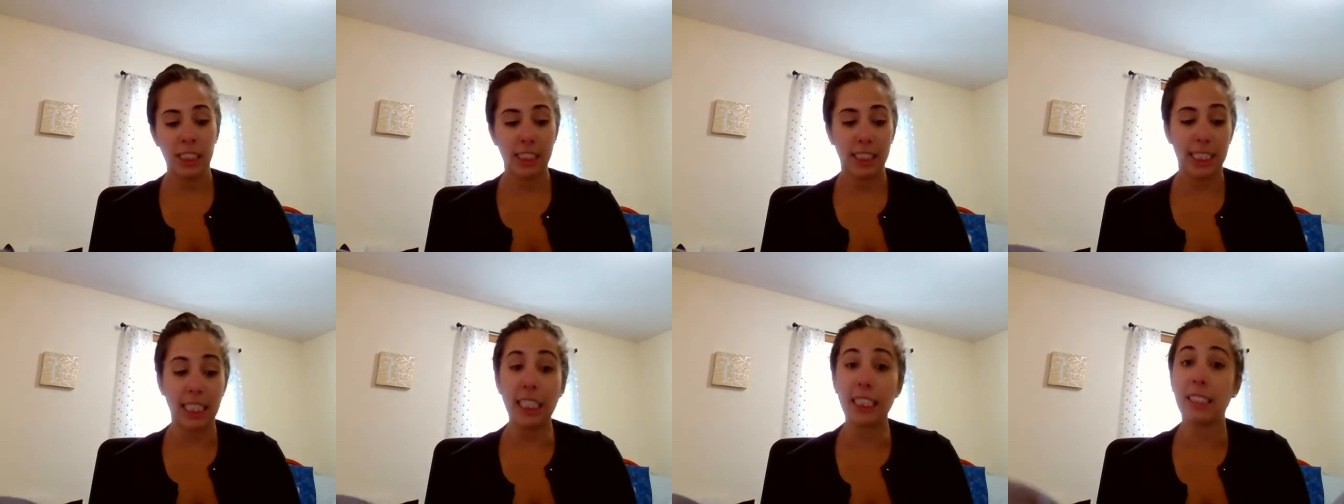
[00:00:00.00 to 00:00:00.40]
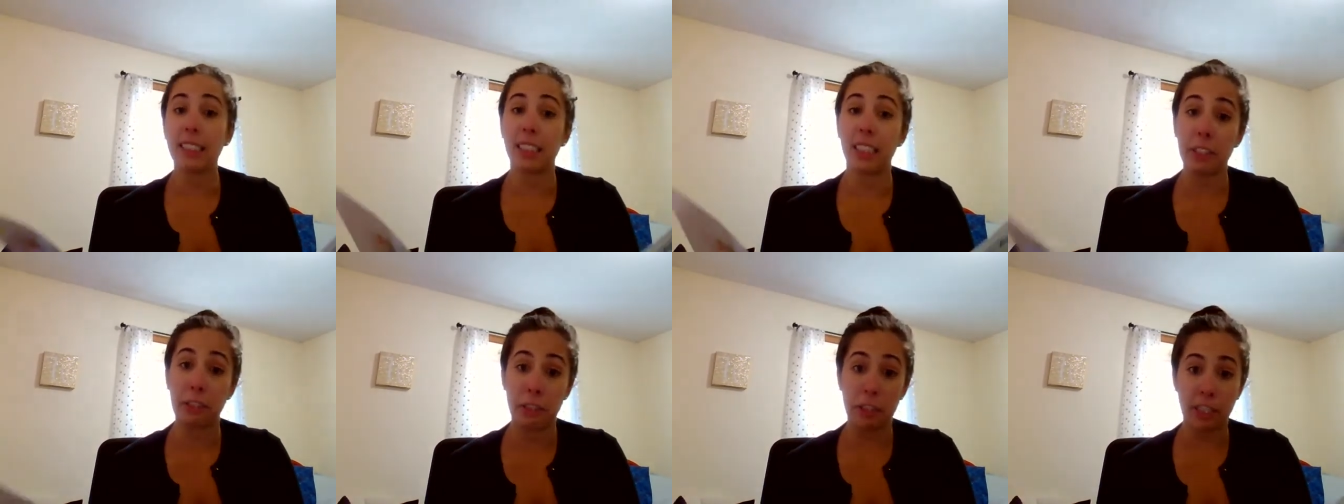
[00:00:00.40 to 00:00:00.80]
It's
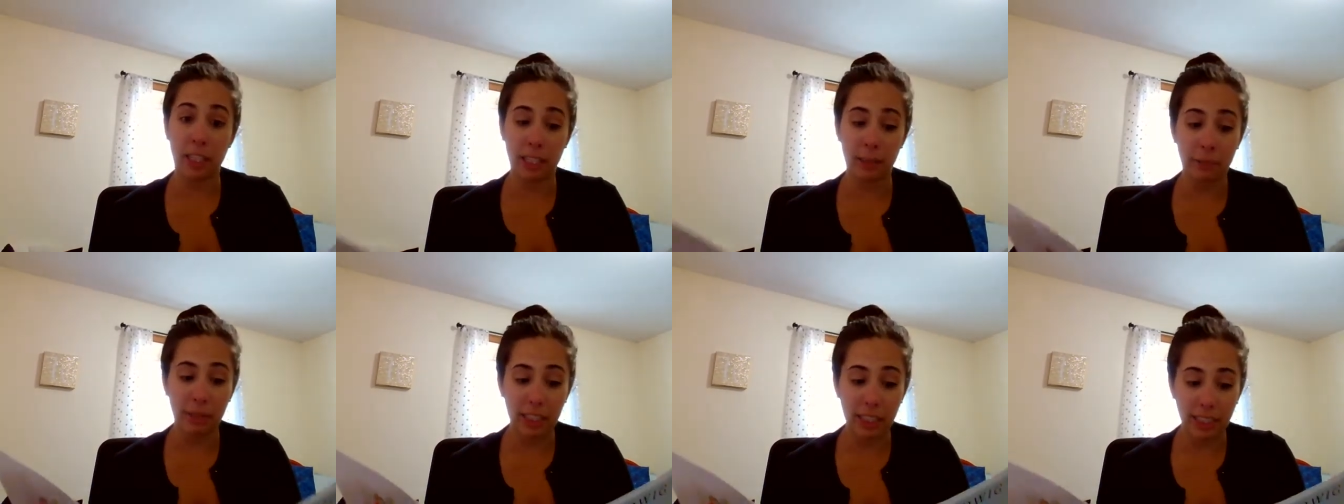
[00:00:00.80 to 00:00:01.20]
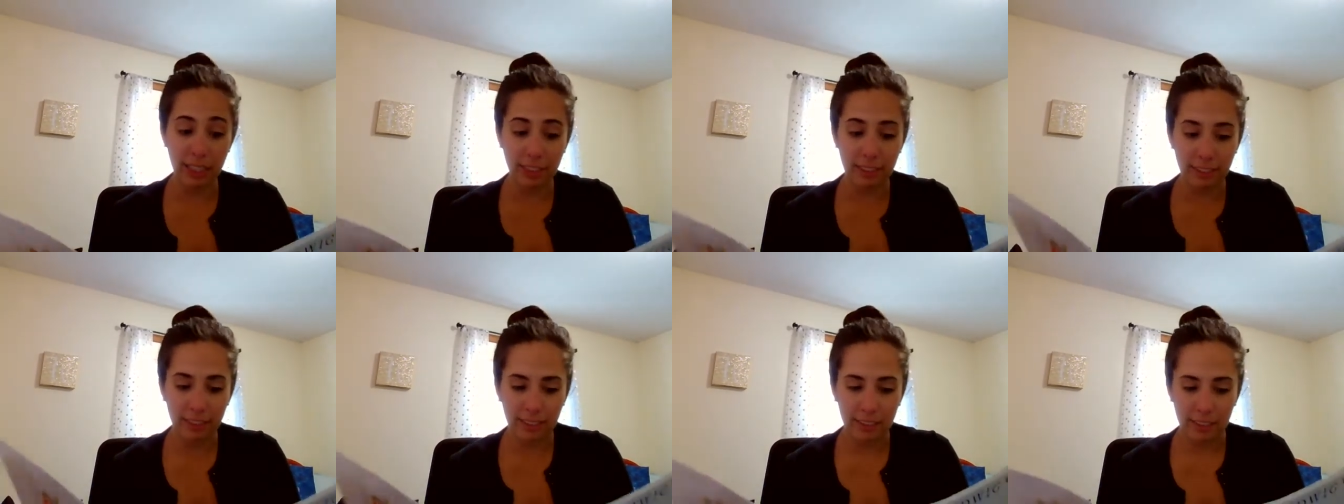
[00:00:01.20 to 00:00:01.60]
lunchtime
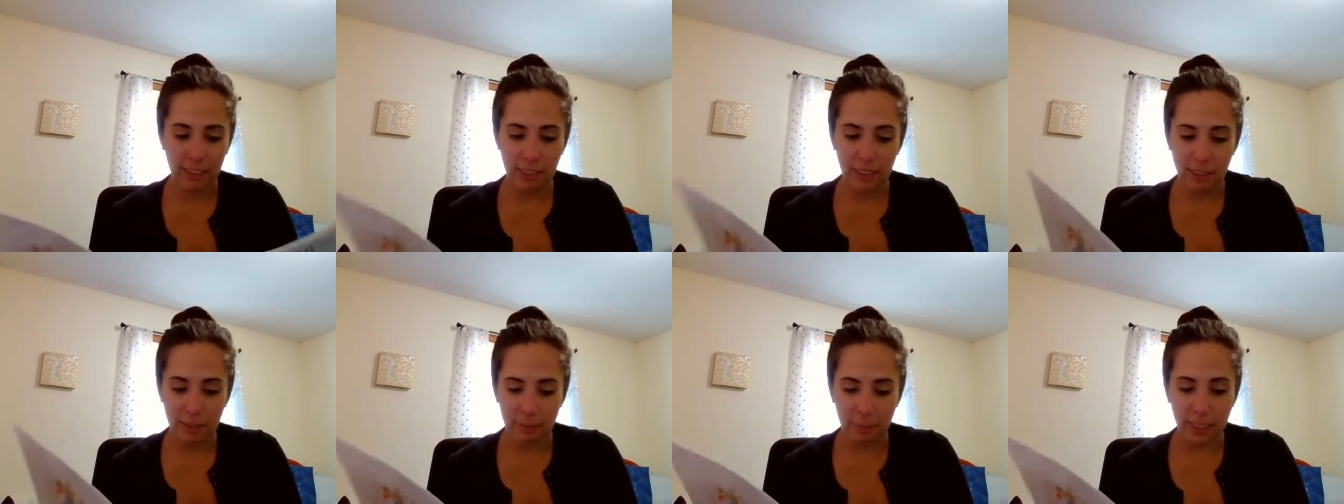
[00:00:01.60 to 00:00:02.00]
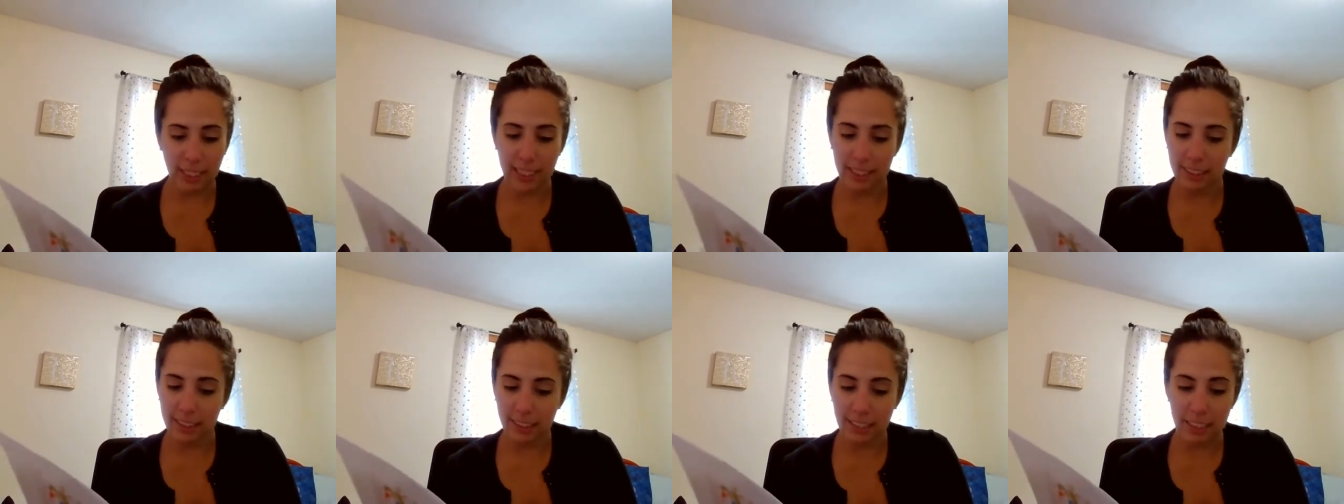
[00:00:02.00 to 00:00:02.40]
again.
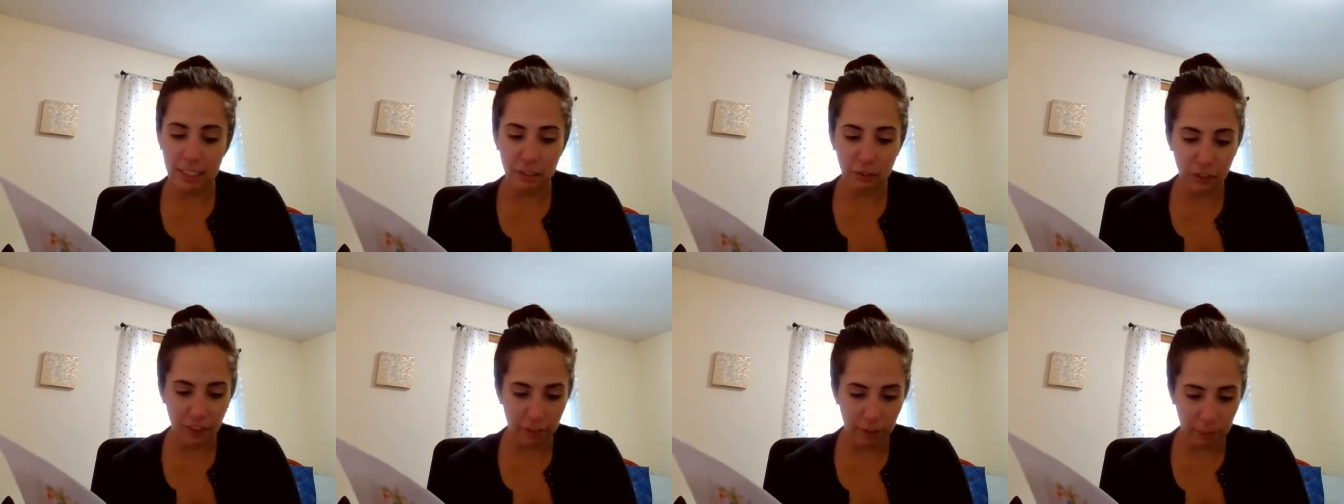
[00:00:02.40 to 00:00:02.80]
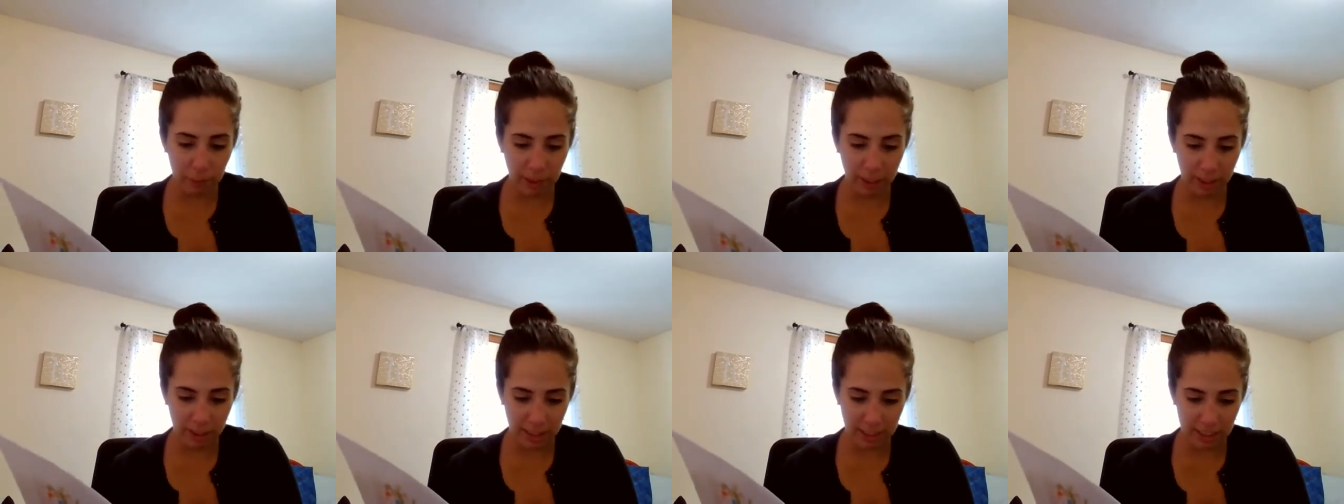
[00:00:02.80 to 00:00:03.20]
Brian's least favorite
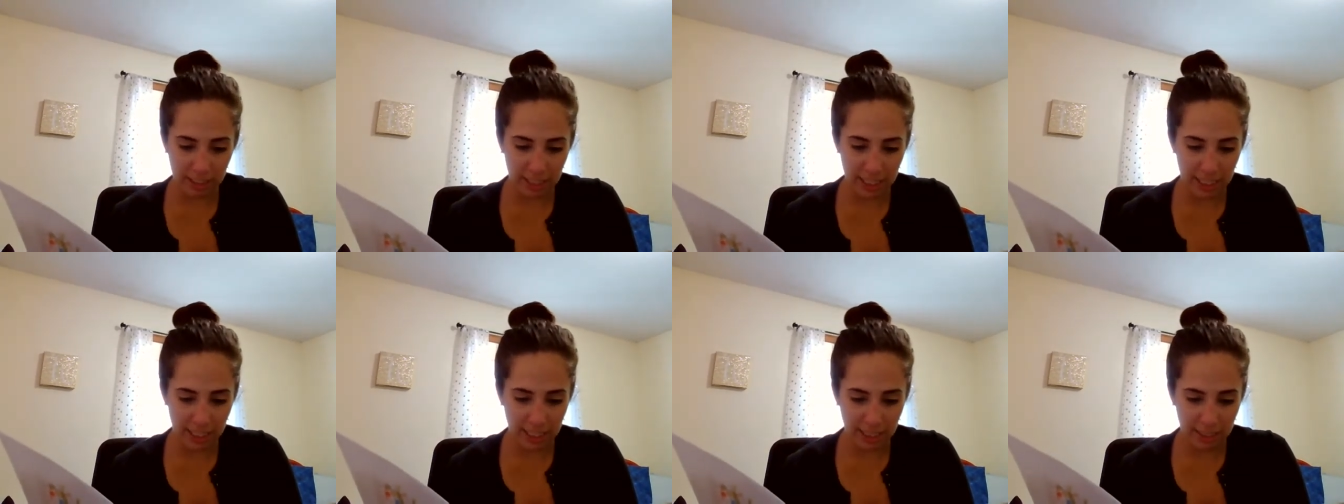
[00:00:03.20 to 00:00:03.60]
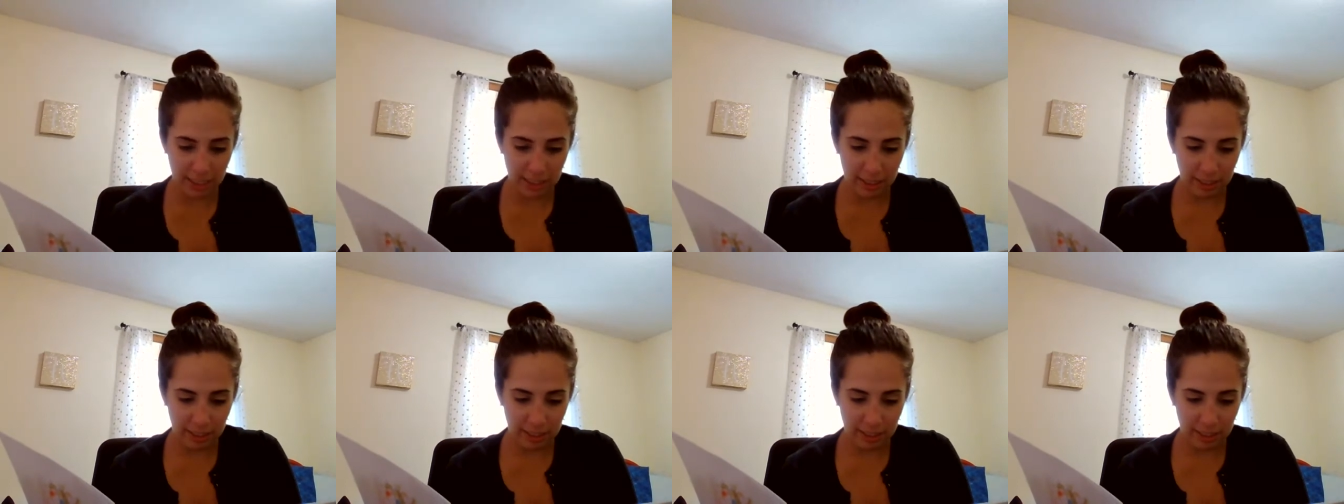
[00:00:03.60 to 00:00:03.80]
part of the day.